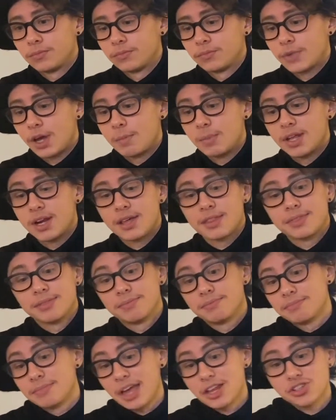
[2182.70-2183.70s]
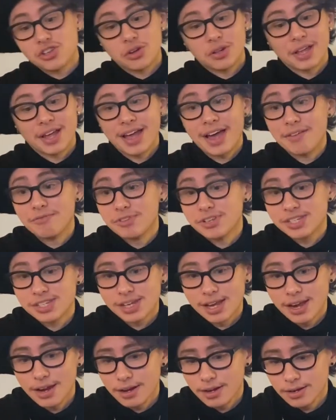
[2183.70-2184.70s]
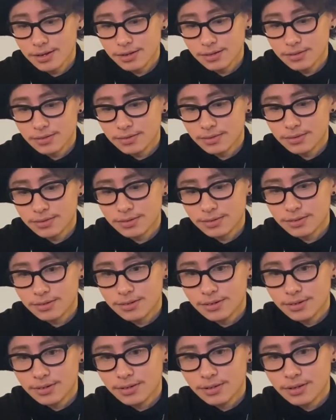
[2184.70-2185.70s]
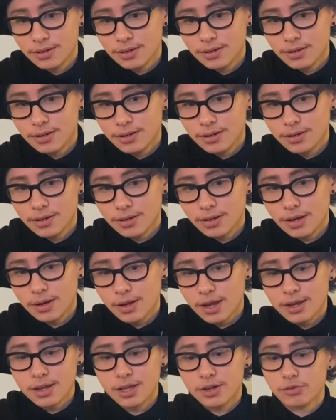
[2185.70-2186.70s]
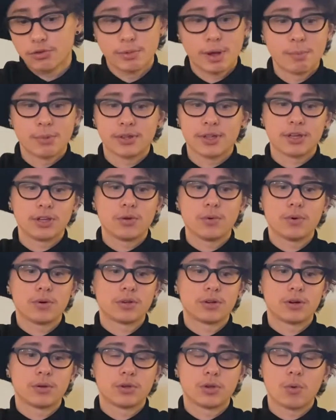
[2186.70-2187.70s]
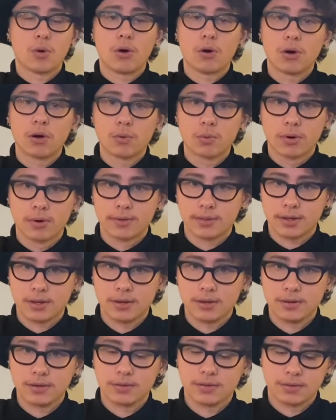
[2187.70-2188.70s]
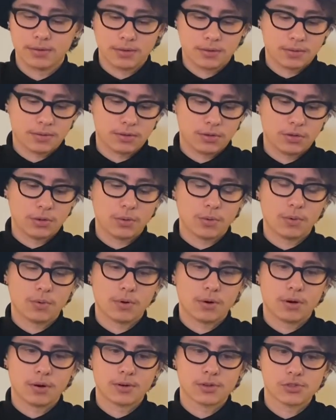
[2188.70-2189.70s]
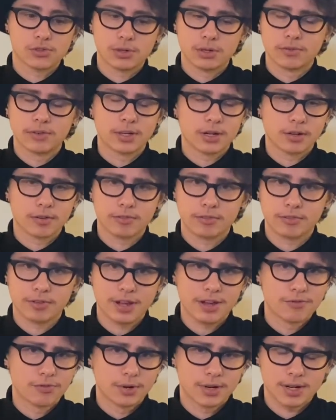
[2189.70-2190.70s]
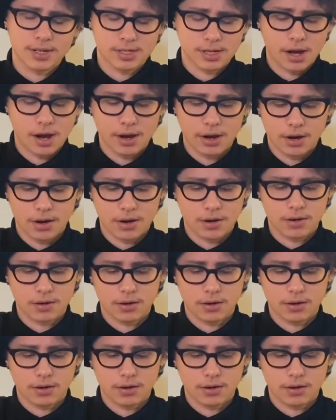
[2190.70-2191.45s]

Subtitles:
mean, that's all I have to say. Again, remember that you are worthy. You are deserving of every desire.